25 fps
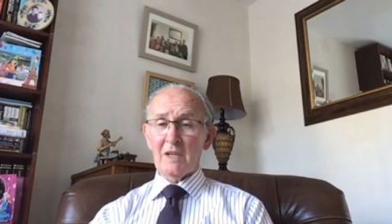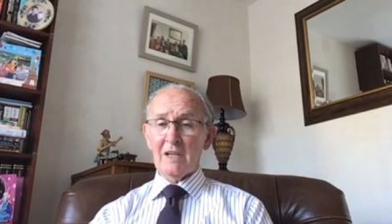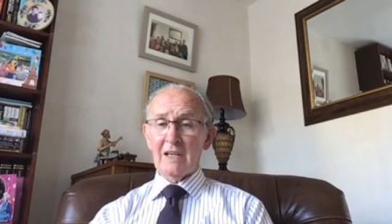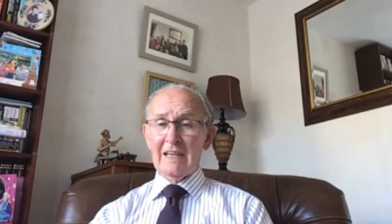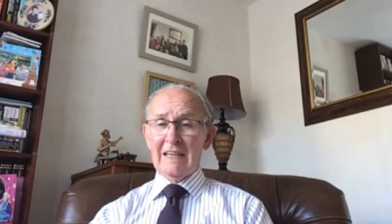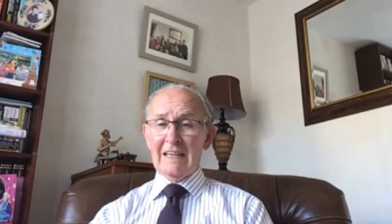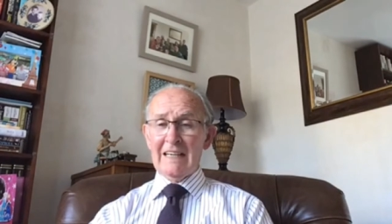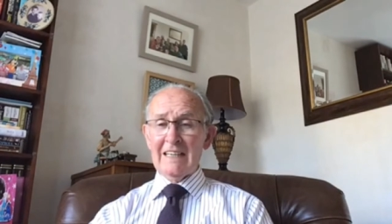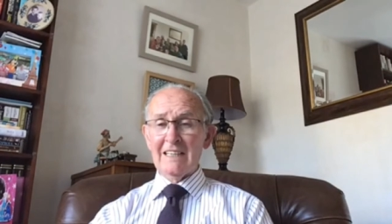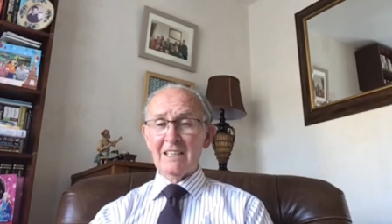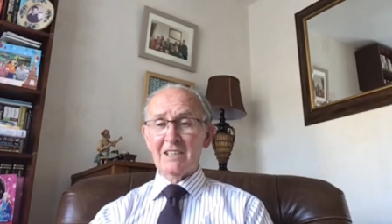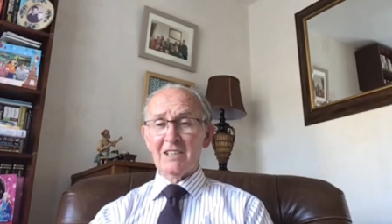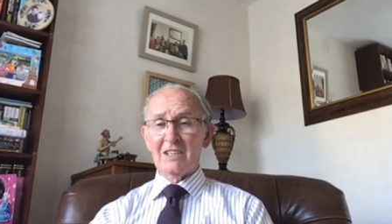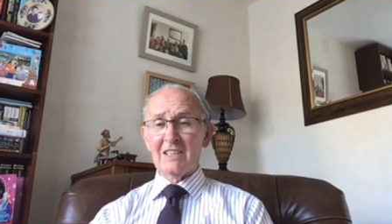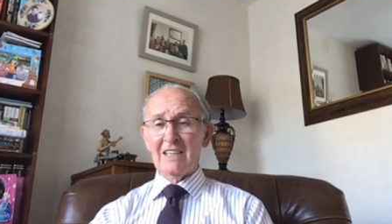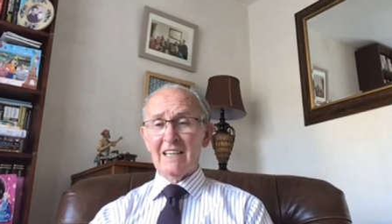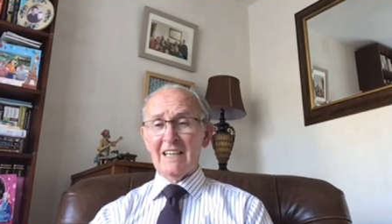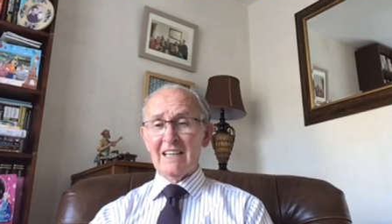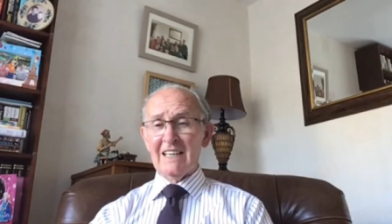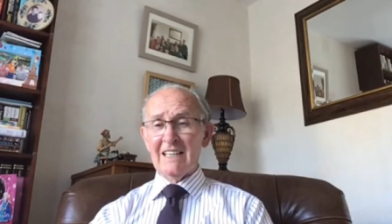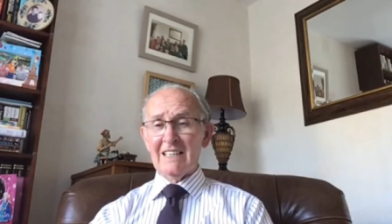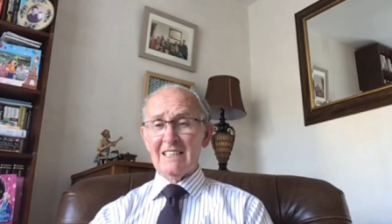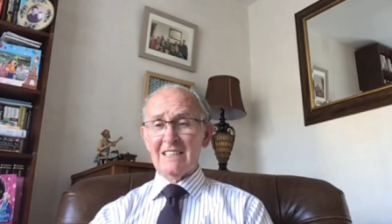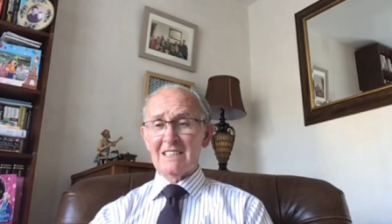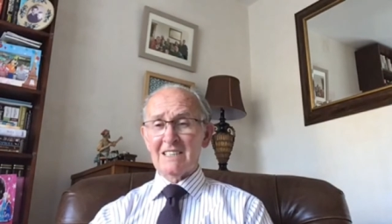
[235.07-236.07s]
And
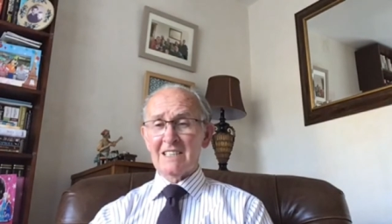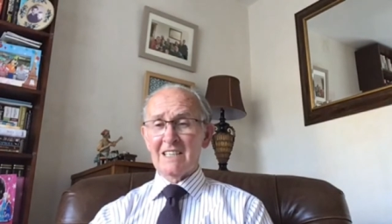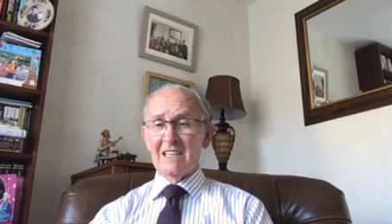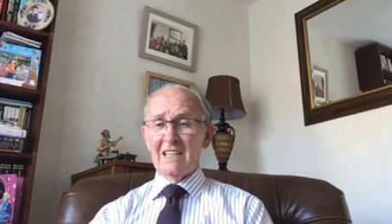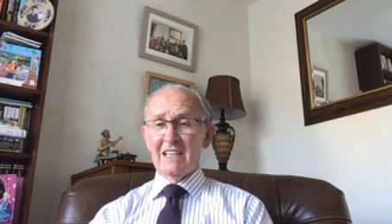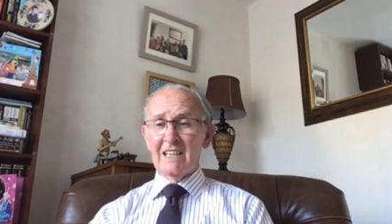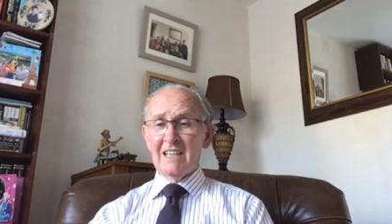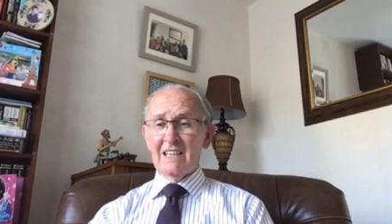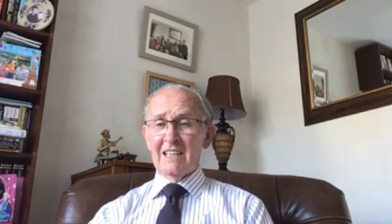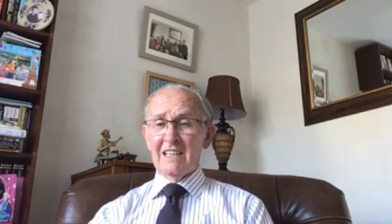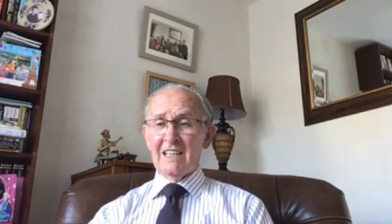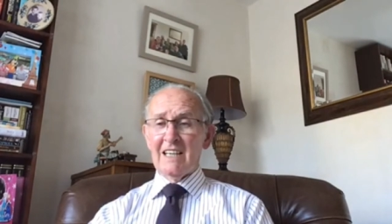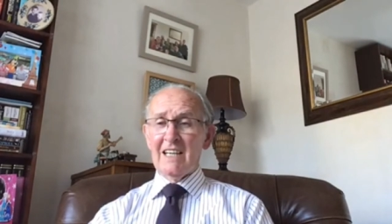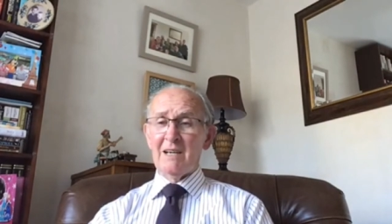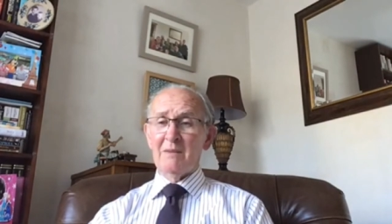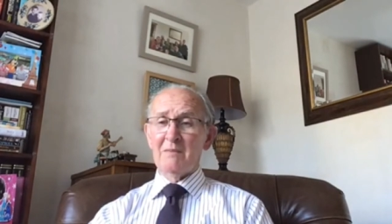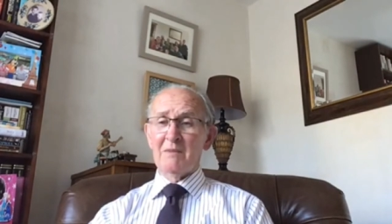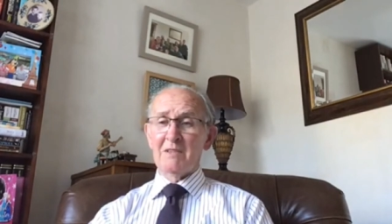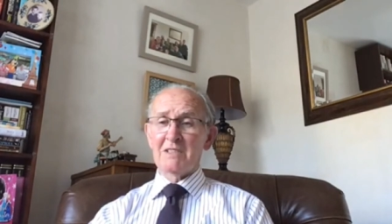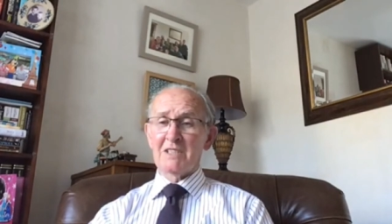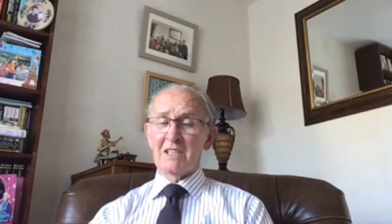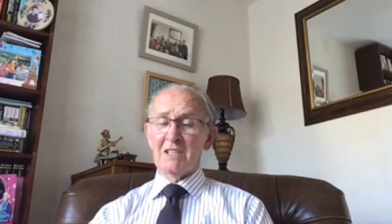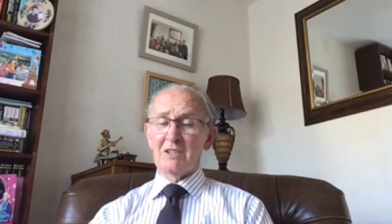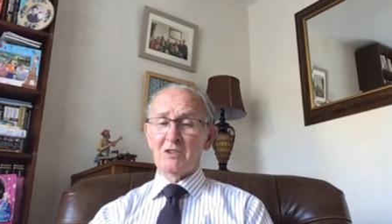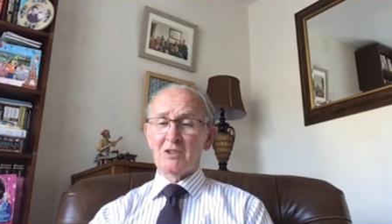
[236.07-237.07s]
today's came
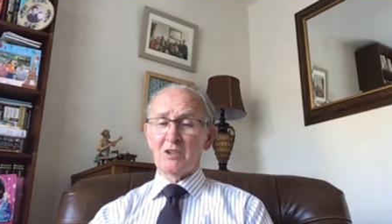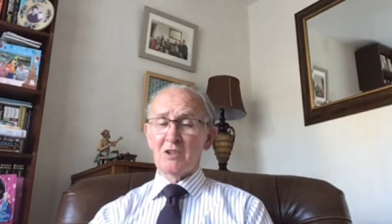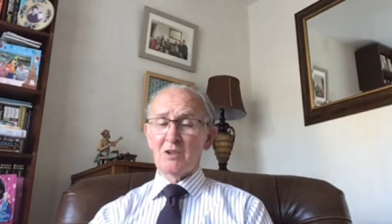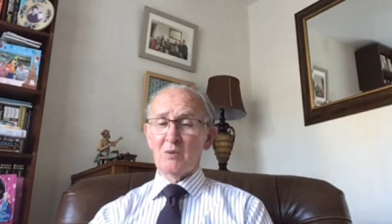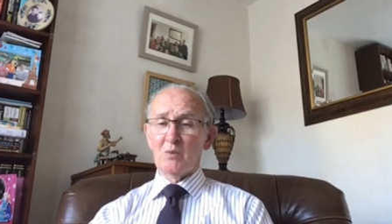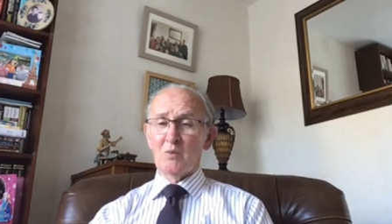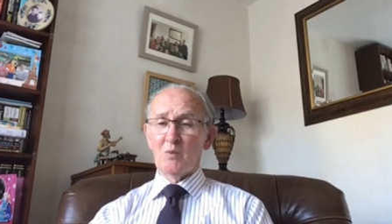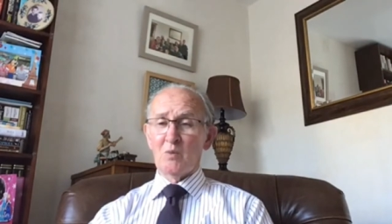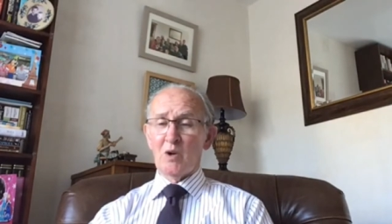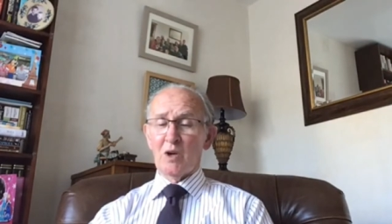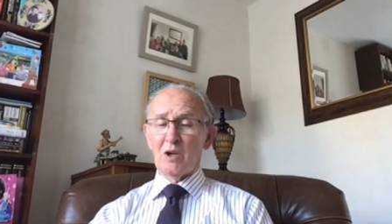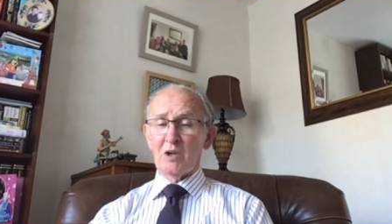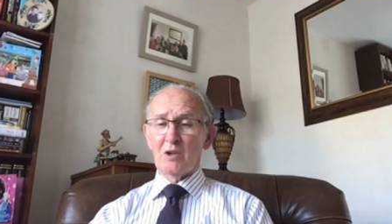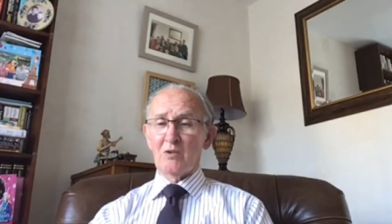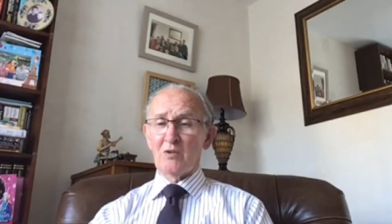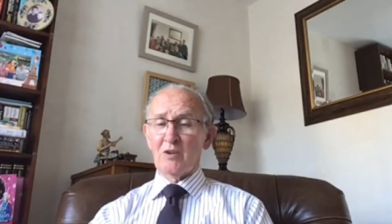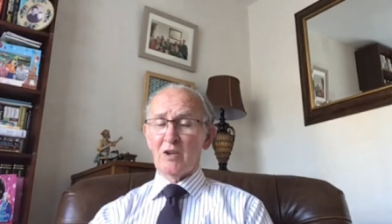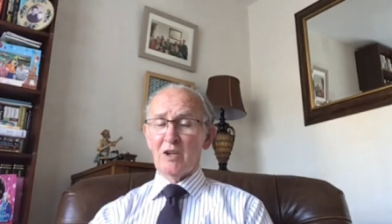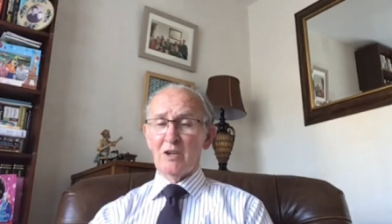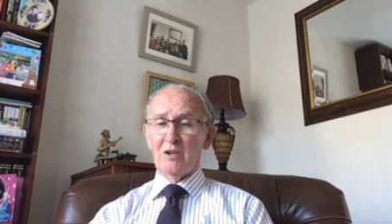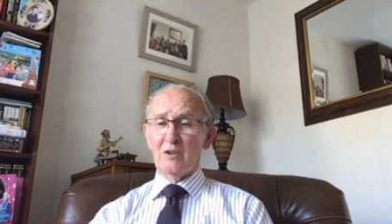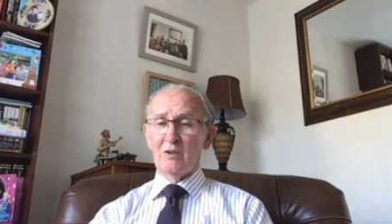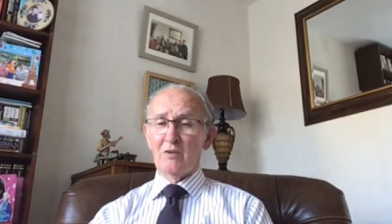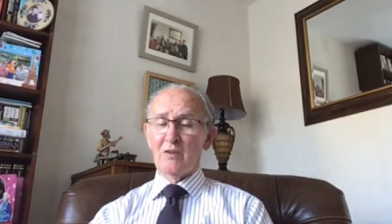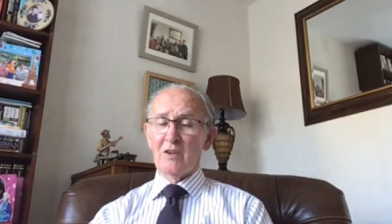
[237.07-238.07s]
as I sort of walked
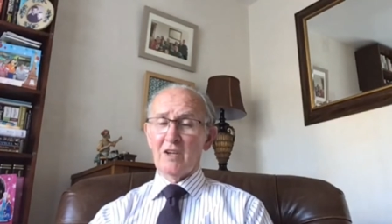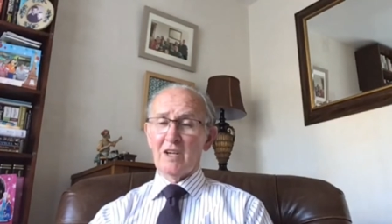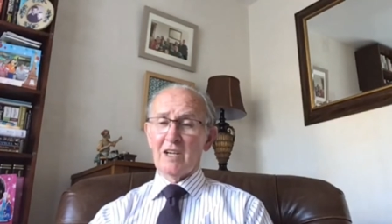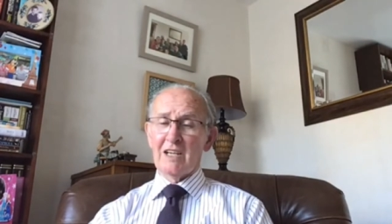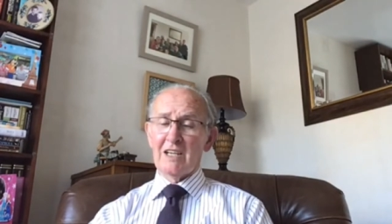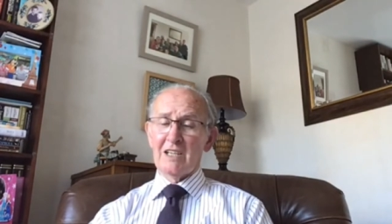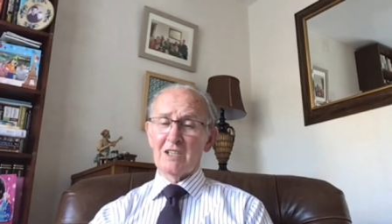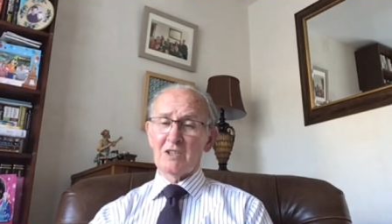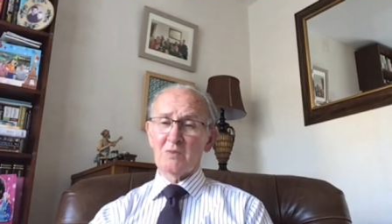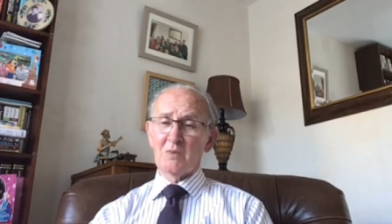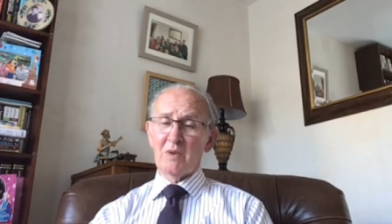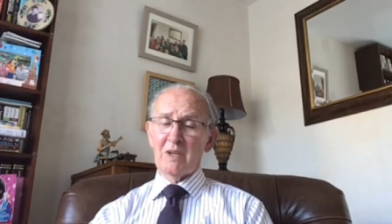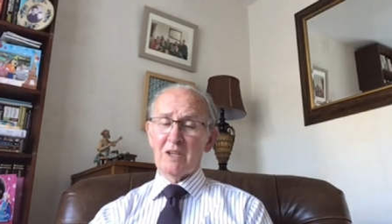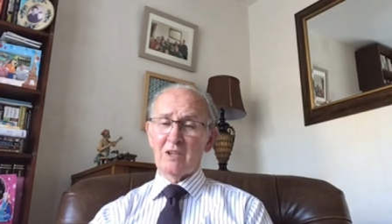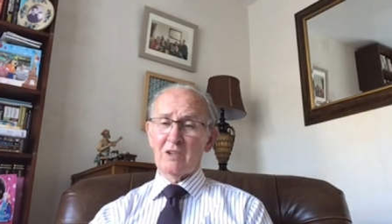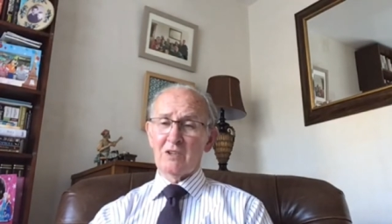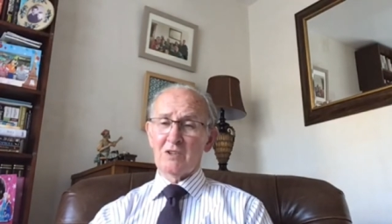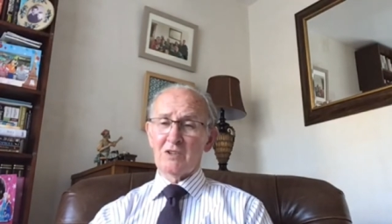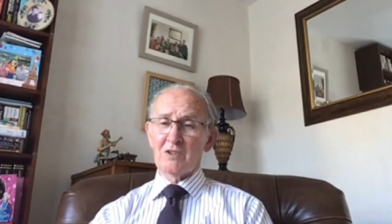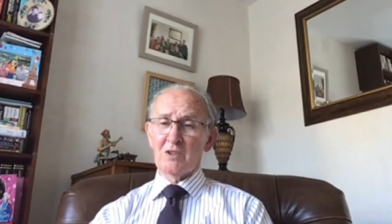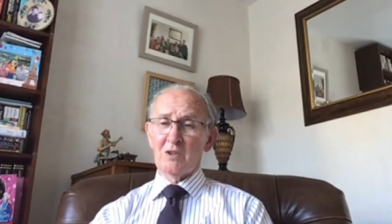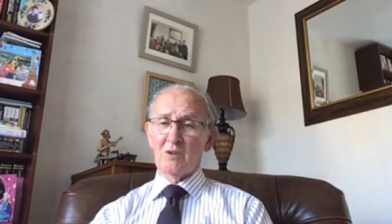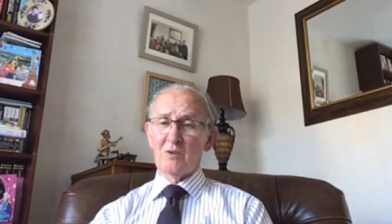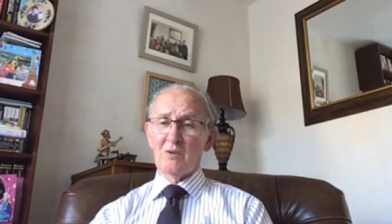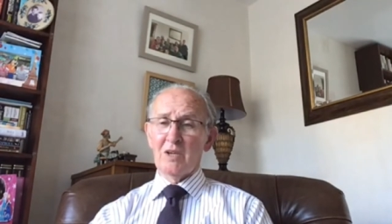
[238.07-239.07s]
around over the last week or
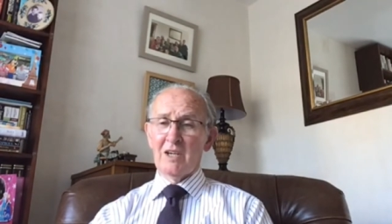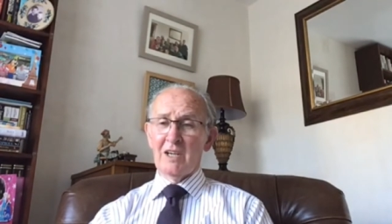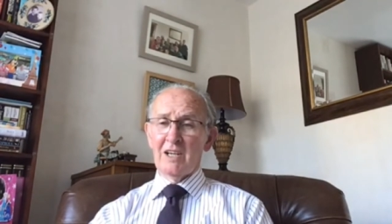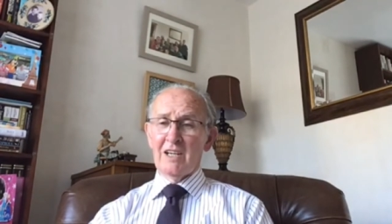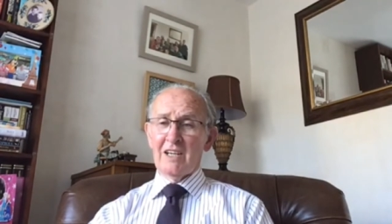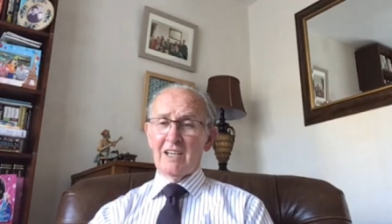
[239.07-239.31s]
so.